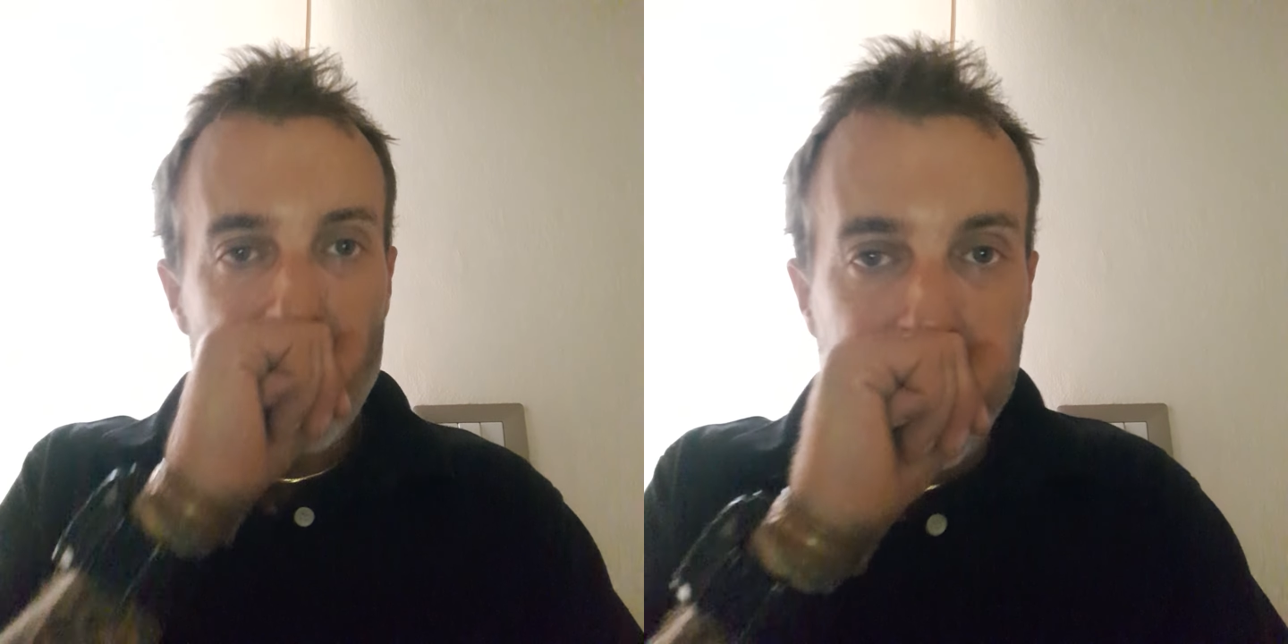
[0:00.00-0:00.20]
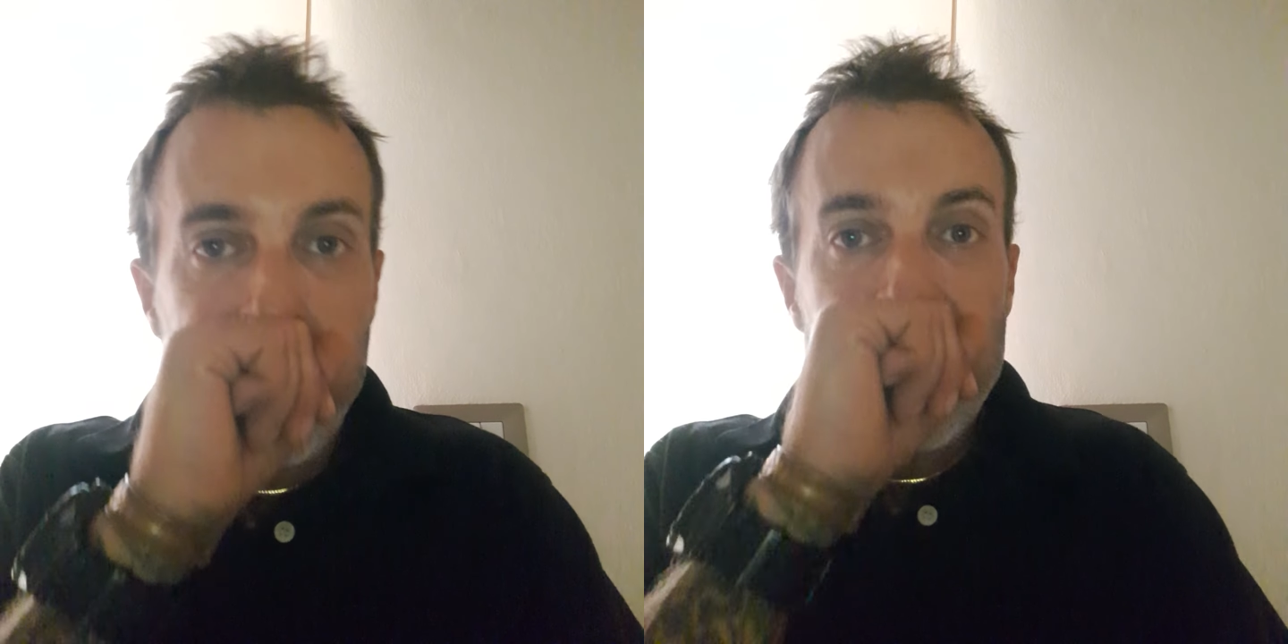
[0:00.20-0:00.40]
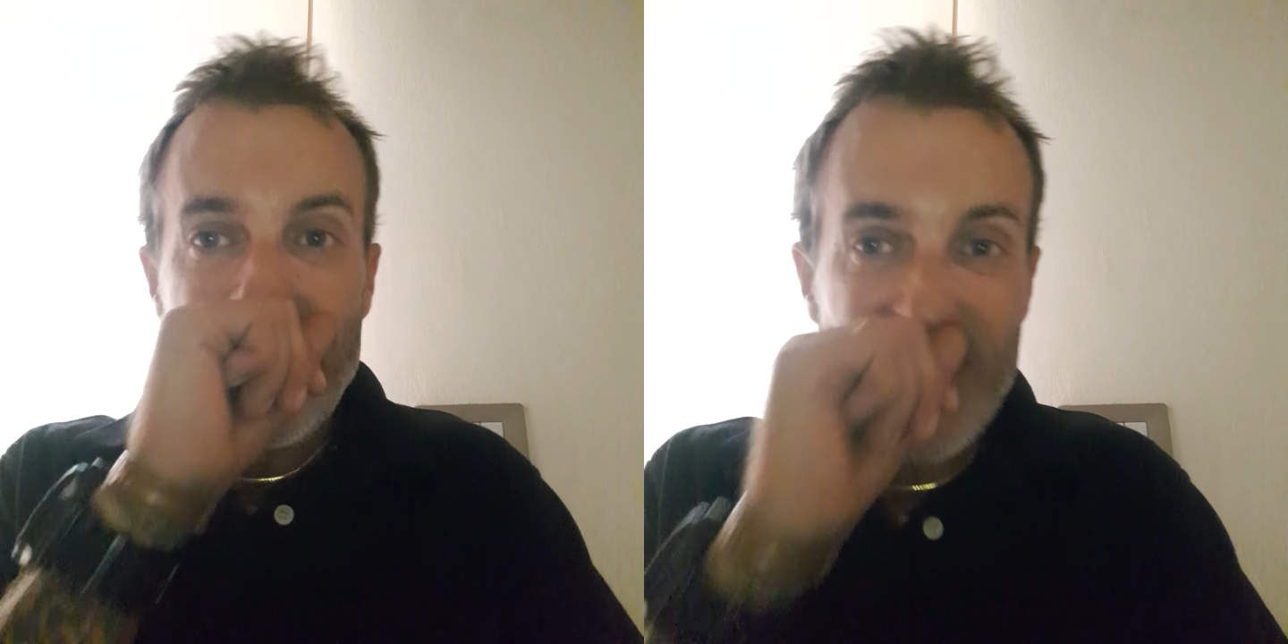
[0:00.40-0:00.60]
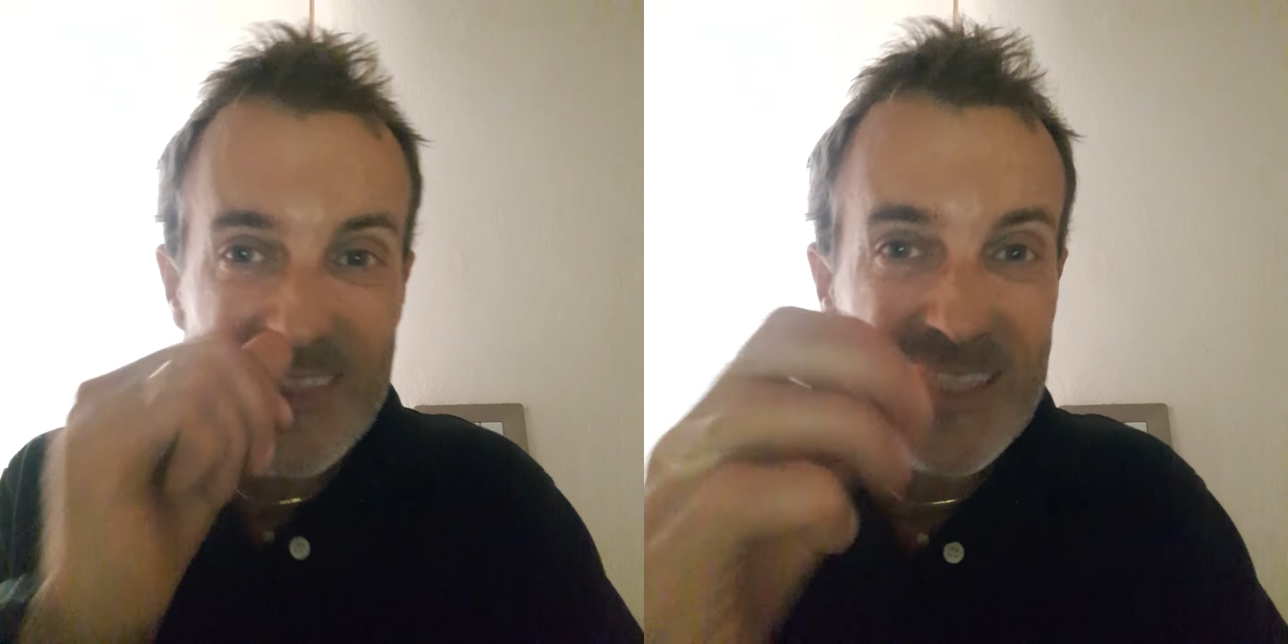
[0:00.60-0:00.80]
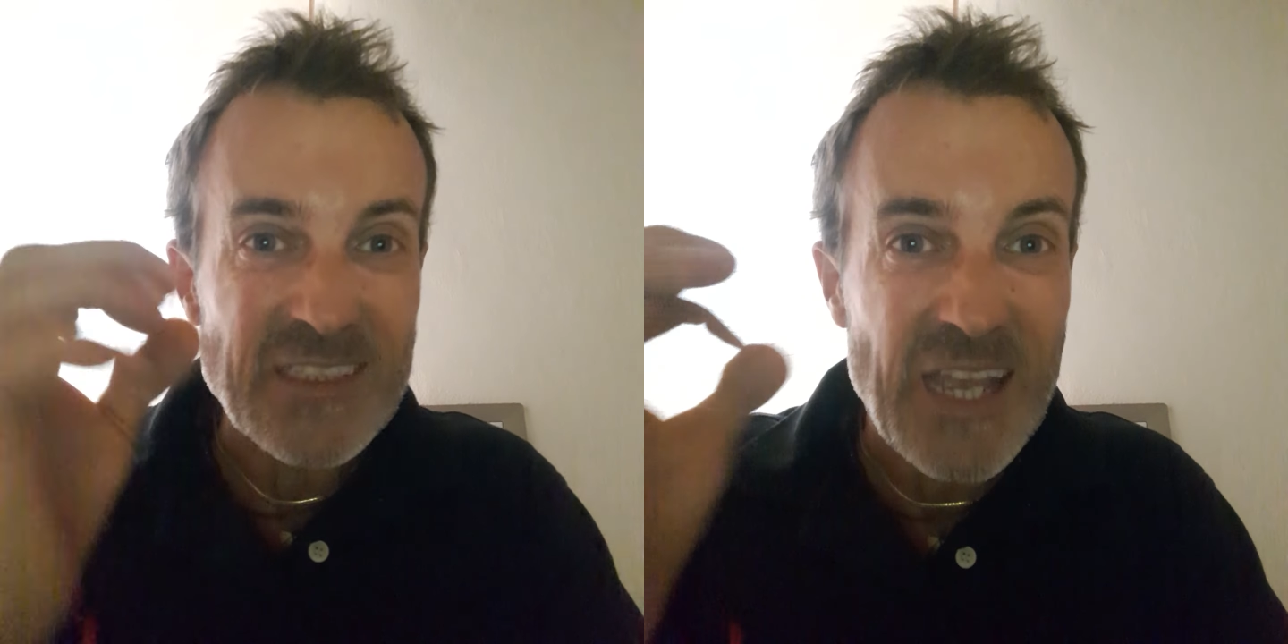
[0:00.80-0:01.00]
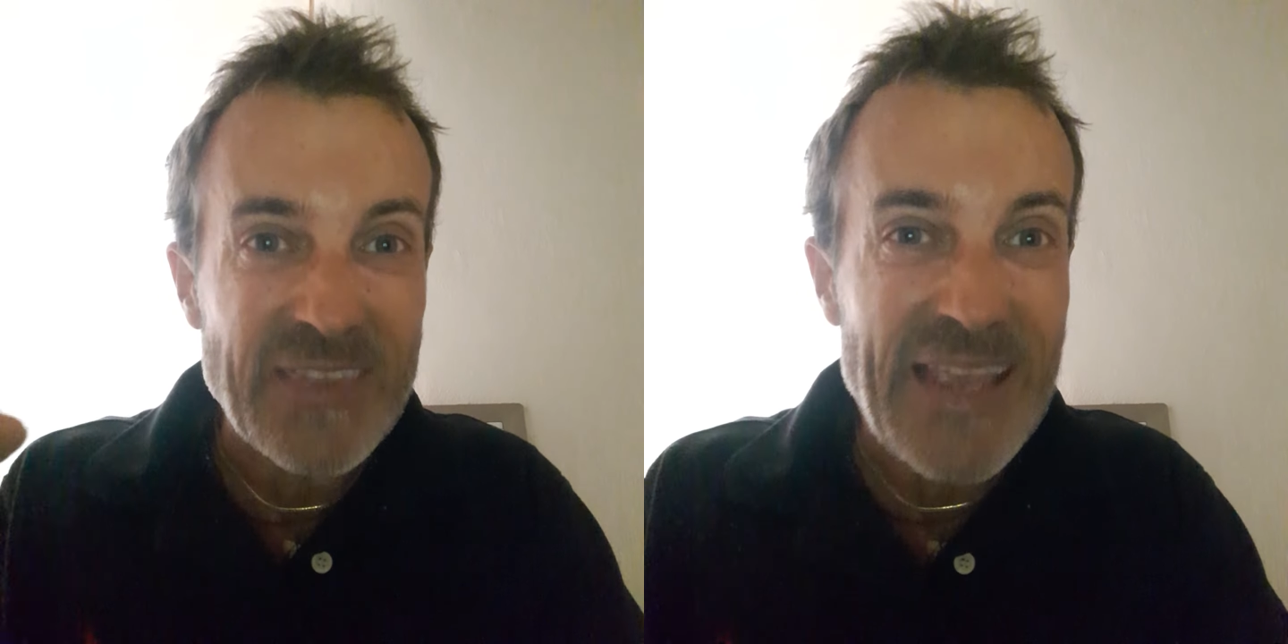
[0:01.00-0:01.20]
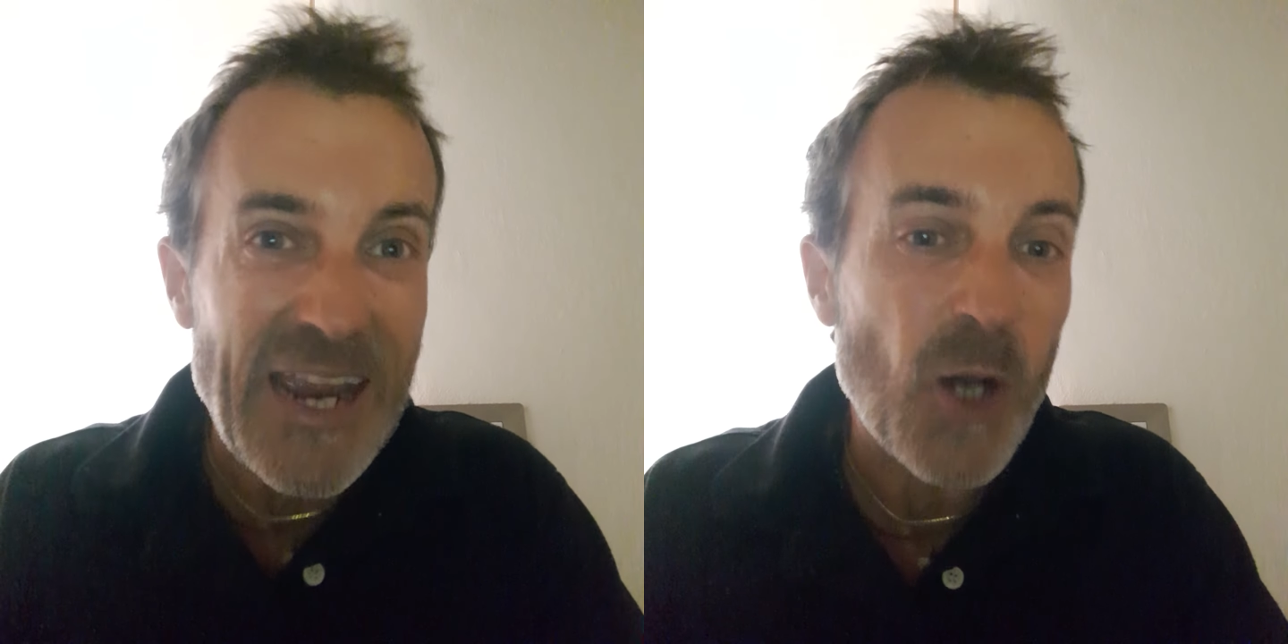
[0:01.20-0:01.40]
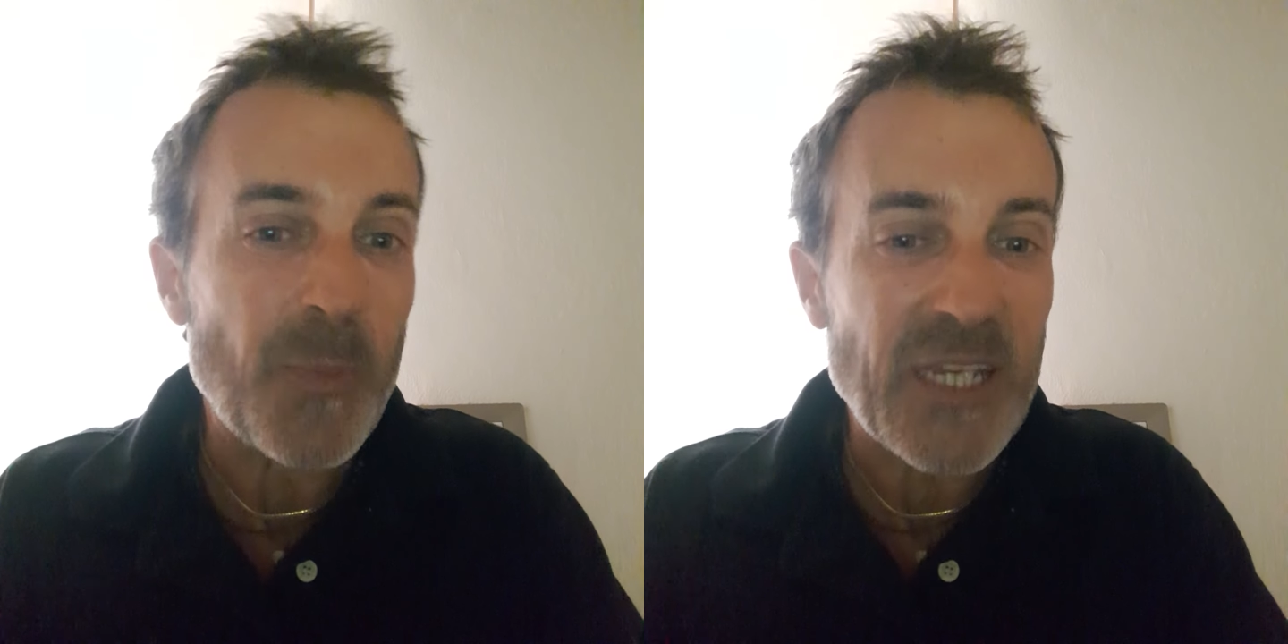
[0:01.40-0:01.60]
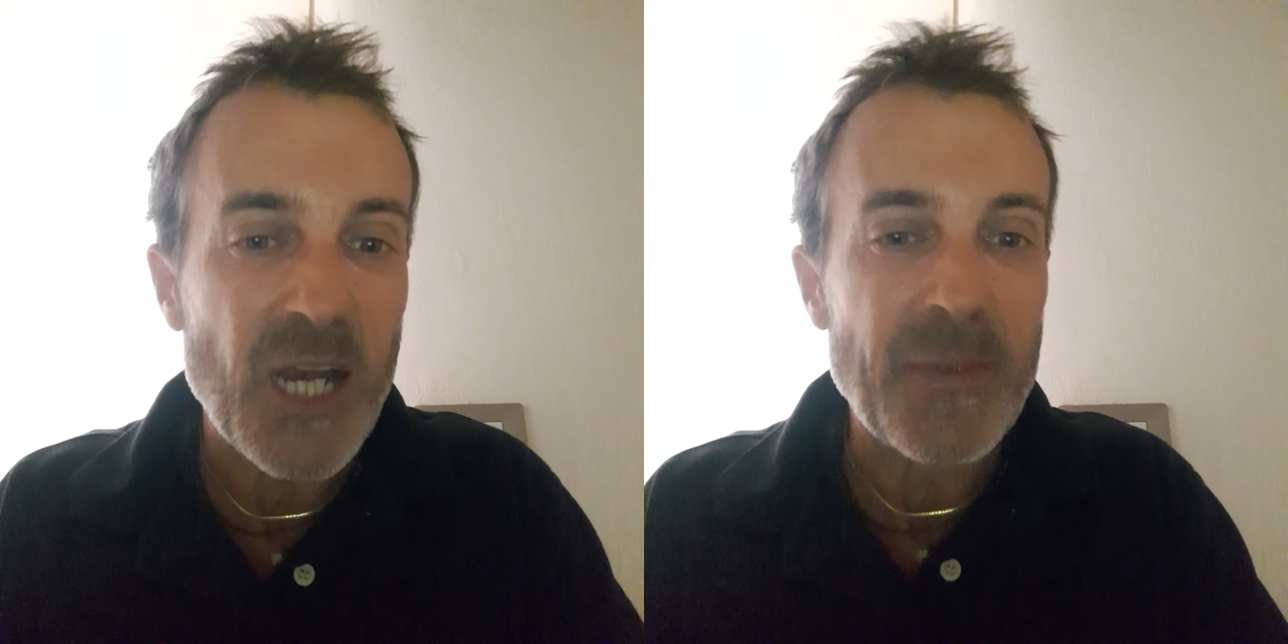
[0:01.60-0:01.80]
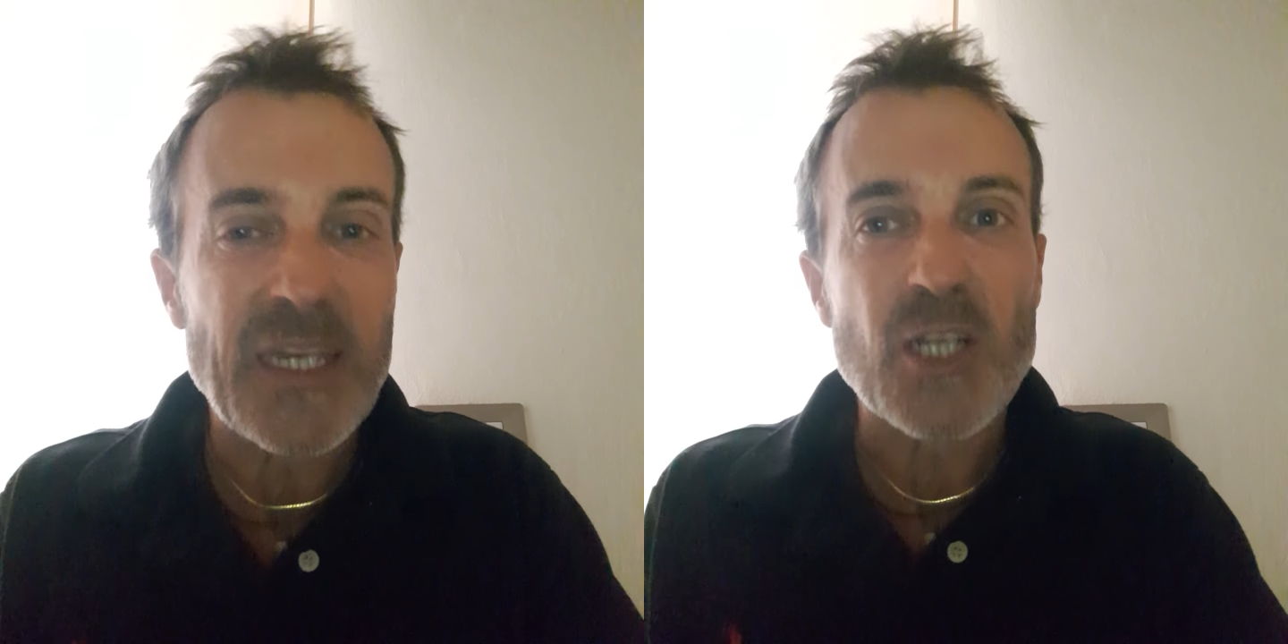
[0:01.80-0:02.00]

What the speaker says: And this is now becoming